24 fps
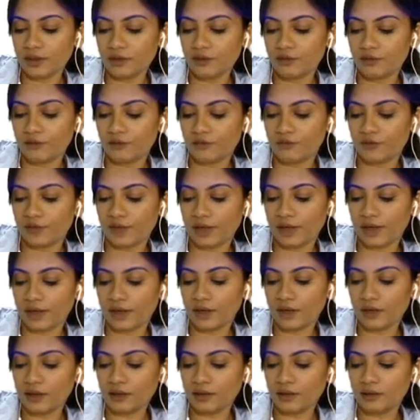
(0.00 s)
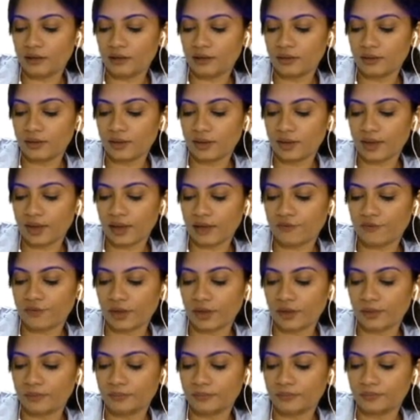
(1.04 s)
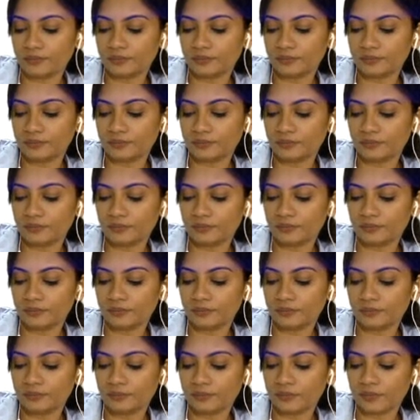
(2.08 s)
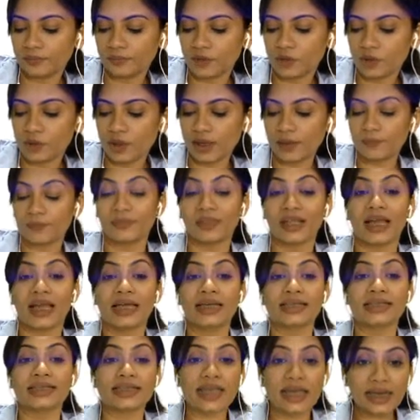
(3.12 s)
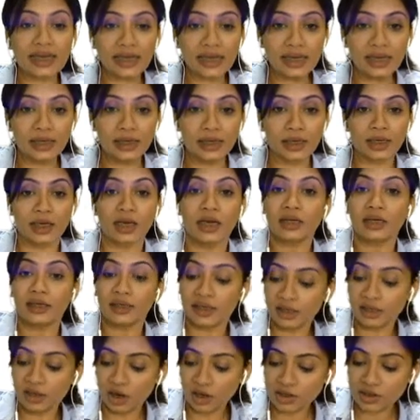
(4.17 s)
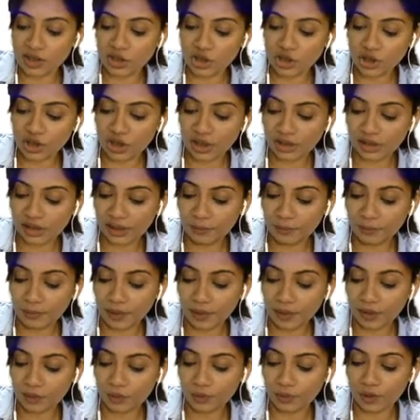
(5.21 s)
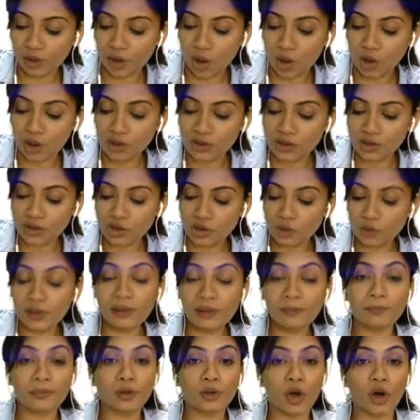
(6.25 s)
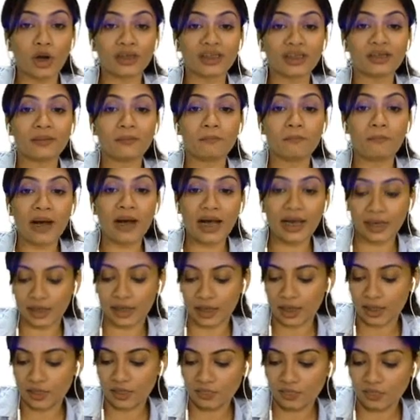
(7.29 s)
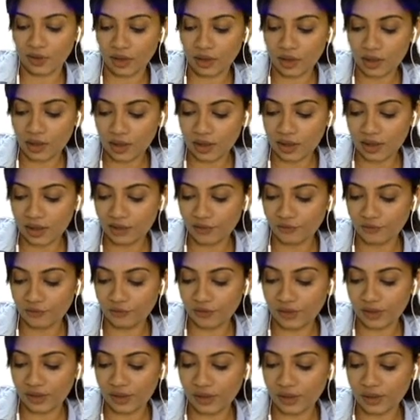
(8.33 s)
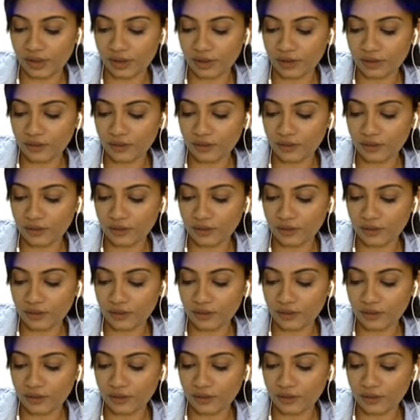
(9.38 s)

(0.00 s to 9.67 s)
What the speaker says: vena cava. Okay. Second, deoxygenated blood will also be brought by the inferior